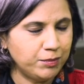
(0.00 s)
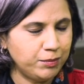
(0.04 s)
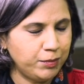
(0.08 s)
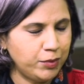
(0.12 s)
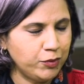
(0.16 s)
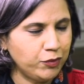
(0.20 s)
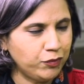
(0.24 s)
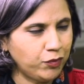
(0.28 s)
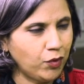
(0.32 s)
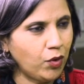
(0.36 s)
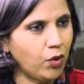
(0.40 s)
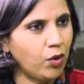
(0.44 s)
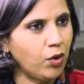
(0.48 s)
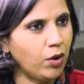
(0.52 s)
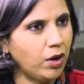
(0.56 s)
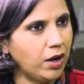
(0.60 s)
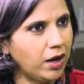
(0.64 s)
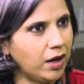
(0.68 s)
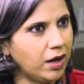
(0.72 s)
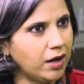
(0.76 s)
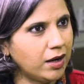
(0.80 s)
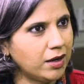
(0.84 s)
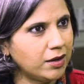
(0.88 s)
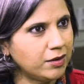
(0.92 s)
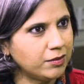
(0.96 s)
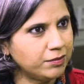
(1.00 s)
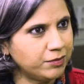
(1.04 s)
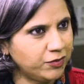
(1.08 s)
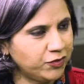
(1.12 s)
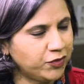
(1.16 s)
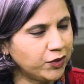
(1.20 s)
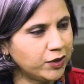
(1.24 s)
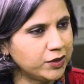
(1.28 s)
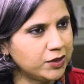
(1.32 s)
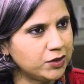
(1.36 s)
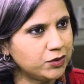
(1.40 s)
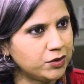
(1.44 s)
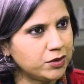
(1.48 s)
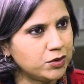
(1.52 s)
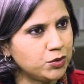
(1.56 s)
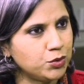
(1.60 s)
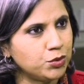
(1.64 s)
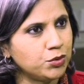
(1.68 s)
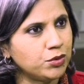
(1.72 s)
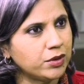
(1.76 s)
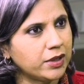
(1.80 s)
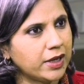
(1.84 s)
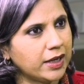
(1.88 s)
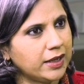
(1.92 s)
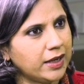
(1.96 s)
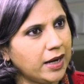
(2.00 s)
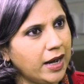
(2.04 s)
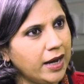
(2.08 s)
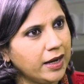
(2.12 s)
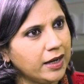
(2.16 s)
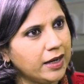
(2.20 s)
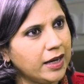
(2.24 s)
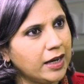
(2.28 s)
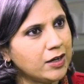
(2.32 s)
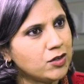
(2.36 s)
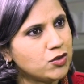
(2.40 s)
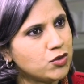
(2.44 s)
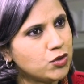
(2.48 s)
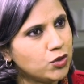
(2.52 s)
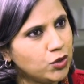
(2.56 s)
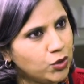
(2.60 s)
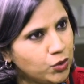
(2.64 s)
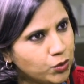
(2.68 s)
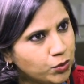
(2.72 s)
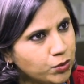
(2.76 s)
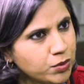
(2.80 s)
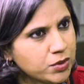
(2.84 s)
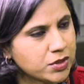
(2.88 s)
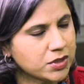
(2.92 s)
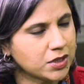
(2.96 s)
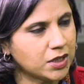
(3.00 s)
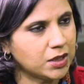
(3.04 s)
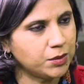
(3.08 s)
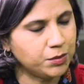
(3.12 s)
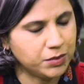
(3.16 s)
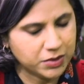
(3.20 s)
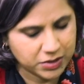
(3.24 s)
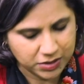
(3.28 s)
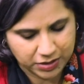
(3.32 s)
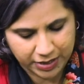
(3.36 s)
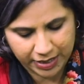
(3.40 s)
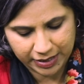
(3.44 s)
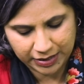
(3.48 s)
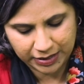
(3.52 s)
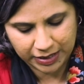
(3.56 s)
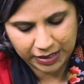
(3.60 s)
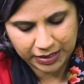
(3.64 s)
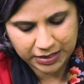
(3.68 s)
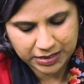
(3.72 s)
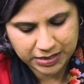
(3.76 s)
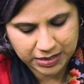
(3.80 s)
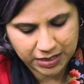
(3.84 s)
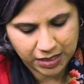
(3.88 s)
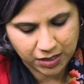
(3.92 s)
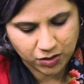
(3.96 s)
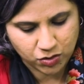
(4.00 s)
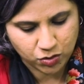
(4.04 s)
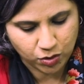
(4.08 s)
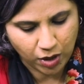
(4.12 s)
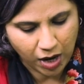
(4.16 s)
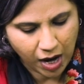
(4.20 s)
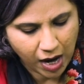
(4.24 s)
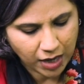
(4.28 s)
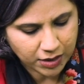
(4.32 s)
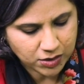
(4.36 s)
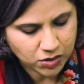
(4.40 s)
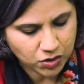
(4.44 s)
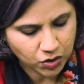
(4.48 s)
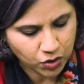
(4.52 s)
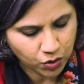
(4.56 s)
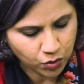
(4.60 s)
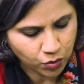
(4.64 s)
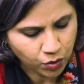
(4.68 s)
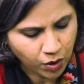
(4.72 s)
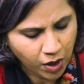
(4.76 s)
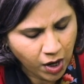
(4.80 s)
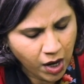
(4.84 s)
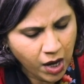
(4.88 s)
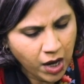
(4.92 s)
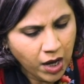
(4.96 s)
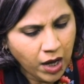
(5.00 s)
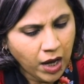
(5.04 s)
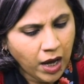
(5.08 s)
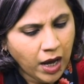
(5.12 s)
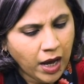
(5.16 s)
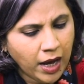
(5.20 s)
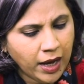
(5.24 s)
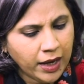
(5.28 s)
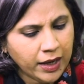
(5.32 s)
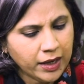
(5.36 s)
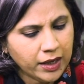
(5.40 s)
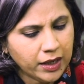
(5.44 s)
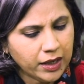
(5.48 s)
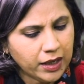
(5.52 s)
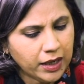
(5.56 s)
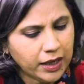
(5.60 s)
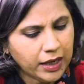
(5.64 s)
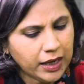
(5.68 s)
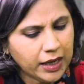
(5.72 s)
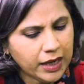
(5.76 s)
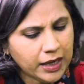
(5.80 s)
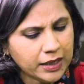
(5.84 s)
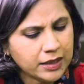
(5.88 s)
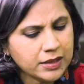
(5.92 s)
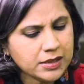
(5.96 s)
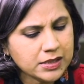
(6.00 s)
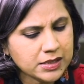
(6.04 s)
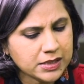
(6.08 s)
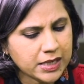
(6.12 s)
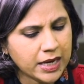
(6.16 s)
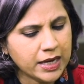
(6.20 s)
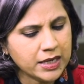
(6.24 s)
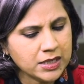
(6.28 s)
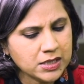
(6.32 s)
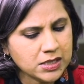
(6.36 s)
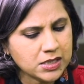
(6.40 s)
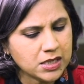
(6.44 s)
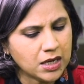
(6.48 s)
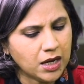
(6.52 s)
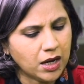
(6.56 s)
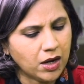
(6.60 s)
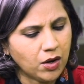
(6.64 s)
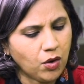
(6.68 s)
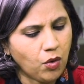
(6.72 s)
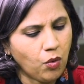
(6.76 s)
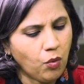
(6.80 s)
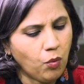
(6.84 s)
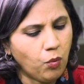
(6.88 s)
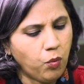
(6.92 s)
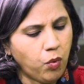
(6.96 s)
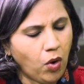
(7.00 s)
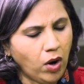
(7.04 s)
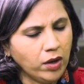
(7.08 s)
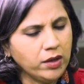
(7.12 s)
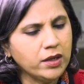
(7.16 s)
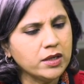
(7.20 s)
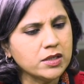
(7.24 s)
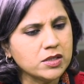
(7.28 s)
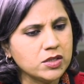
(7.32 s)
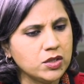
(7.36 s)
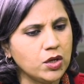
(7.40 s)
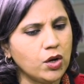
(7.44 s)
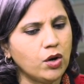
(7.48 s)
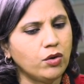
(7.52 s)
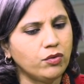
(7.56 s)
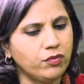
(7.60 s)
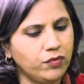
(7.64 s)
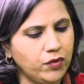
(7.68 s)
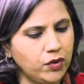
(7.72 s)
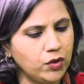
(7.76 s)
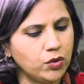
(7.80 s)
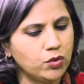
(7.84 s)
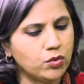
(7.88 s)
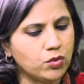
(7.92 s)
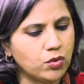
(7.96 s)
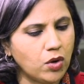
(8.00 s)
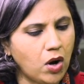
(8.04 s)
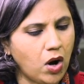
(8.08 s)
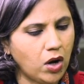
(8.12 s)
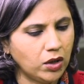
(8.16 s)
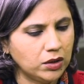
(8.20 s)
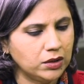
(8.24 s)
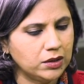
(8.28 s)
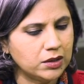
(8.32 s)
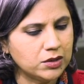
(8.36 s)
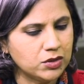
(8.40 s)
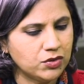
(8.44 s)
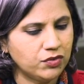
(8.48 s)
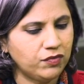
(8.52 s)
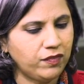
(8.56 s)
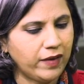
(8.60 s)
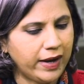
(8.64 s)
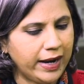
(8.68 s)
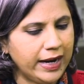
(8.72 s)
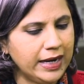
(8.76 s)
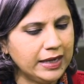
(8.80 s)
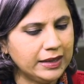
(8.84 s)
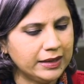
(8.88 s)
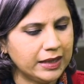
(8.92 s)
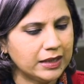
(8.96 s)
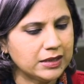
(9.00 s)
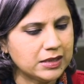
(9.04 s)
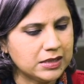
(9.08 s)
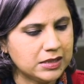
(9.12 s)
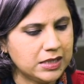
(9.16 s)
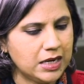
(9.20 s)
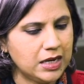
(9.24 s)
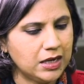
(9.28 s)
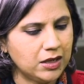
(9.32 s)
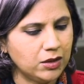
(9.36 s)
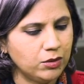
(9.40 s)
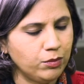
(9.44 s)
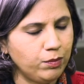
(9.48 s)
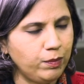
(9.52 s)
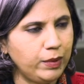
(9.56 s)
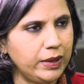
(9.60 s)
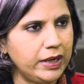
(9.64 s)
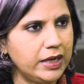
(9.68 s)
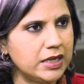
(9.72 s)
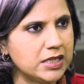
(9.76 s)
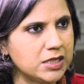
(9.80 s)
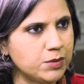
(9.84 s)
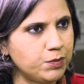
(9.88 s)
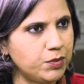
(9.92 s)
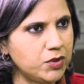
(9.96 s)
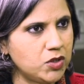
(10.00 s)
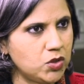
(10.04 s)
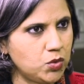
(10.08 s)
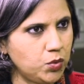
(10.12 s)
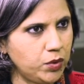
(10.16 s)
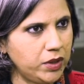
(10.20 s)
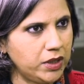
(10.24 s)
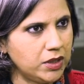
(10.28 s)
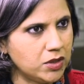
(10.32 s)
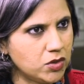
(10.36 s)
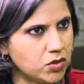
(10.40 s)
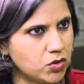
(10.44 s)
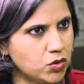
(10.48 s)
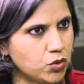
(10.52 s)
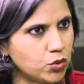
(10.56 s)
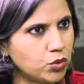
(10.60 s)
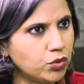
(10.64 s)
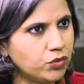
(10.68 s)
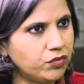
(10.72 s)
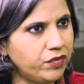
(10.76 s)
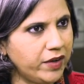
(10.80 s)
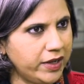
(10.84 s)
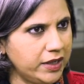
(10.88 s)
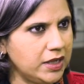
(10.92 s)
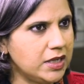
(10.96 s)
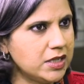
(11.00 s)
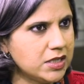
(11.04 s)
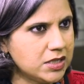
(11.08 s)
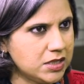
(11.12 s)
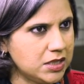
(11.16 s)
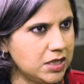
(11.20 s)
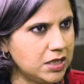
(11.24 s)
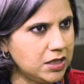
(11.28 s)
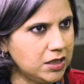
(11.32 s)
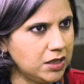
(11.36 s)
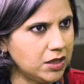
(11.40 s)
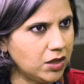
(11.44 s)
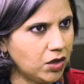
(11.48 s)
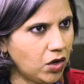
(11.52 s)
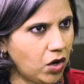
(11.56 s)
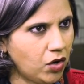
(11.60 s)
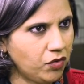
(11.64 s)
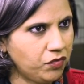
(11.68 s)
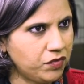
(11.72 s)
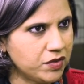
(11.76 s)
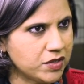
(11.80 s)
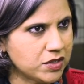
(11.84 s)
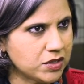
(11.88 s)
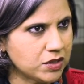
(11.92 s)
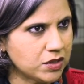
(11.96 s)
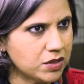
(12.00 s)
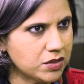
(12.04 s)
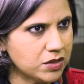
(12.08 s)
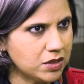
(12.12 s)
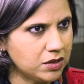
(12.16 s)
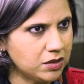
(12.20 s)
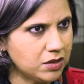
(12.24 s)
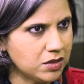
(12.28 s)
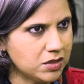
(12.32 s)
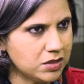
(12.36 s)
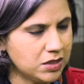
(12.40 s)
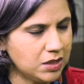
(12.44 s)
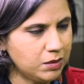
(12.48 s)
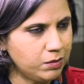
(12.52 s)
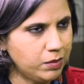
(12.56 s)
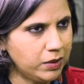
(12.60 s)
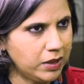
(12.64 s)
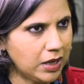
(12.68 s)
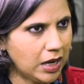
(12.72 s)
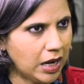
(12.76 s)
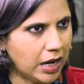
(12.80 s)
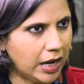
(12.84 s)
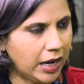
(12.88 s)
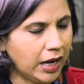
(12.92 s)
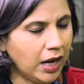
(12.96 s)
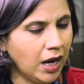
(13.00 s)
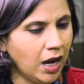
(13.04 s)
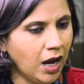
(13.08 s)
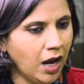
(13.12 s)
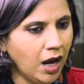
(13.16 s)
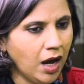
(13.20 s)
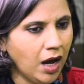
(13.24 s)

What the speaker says: Before further ado, can I get to you, sir, Mr. N.K. Singh, to ask you, in a sense, what is your view on this fight that's taken place between two very senior officers in the CBI?